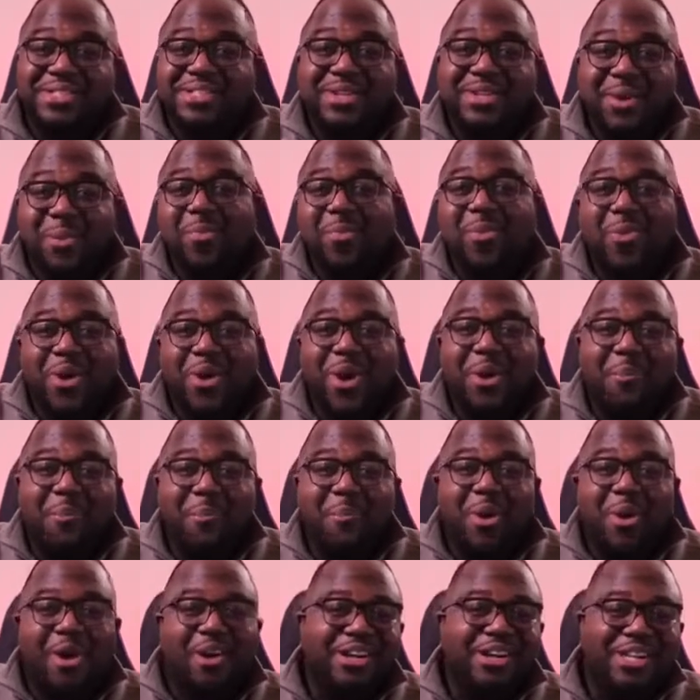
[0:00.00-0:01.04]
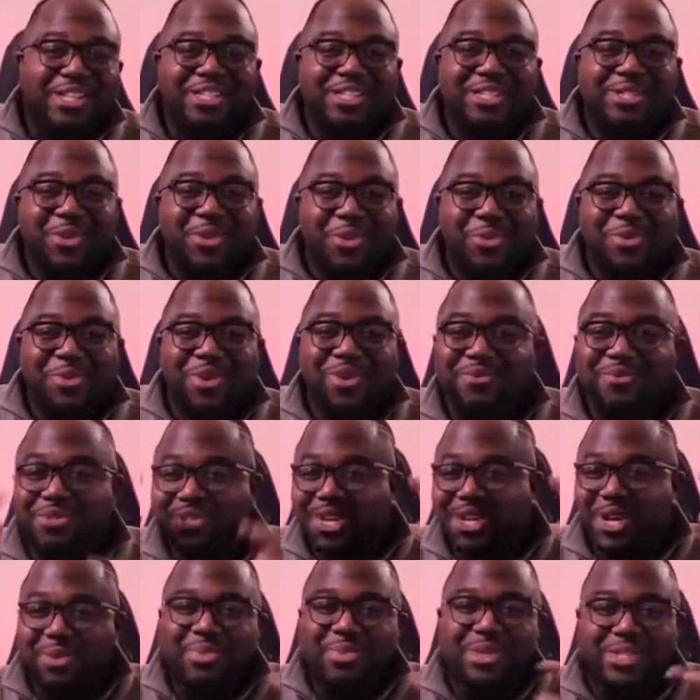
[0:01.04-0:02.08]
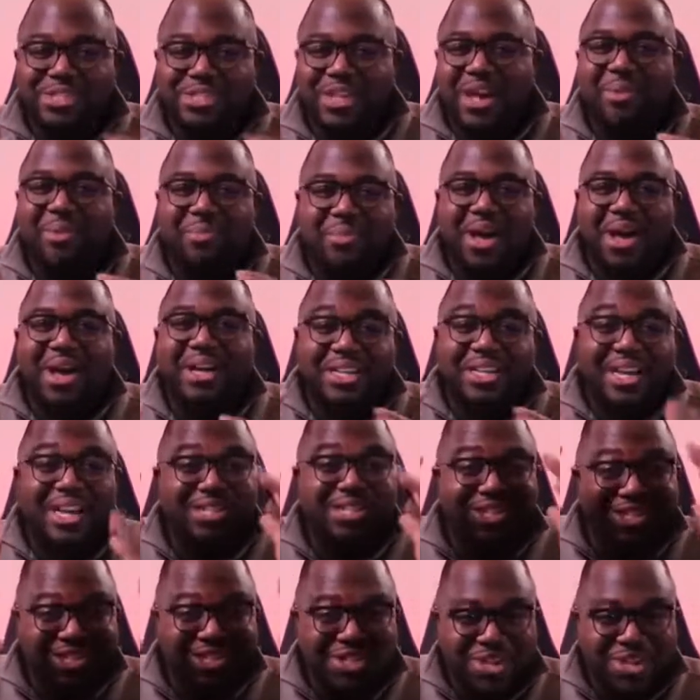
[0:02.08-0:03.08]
This is your boy, Marcus Norman of Gentleman Style Podcast